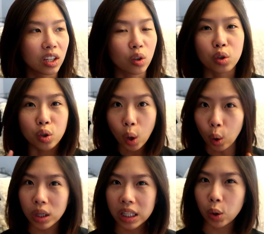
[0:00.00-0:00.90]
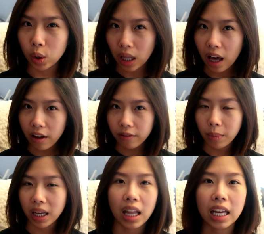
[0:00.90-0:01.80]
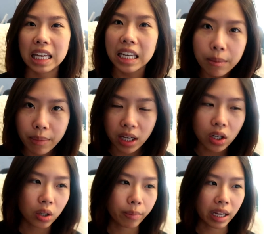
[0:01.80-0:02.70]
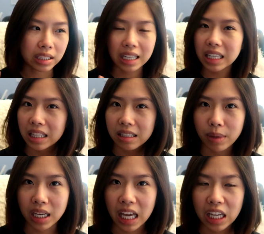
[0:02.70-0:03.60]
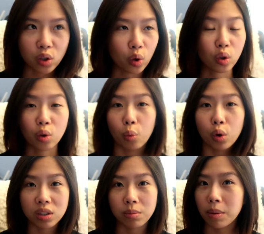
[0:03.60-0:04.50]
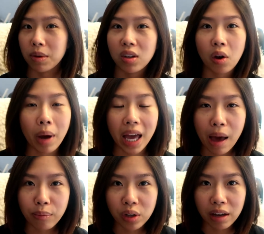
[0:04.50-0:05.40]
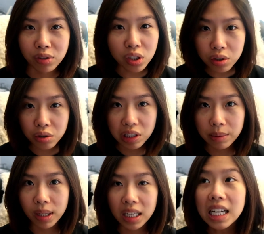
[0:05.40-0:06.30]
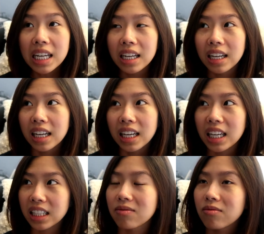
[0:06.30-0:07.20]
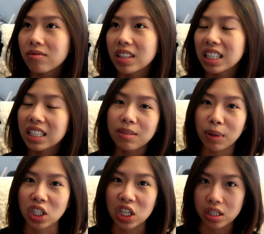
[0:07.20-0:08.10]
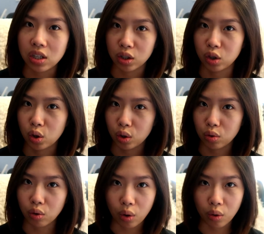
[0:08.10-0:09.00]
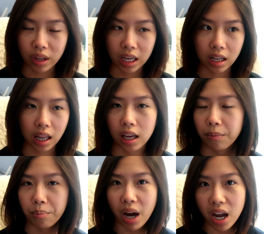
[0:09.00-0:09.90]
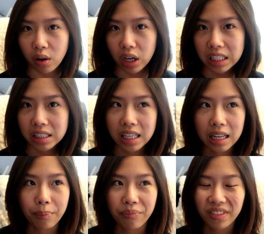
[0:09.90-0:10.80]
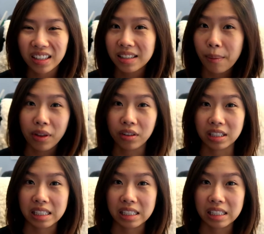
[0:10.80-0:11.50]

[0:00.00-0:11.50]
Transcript: controlling your life by like eating better by taking these medication or the worst maybe you might have to have surgery but it it is much easier to control than like migraines and some other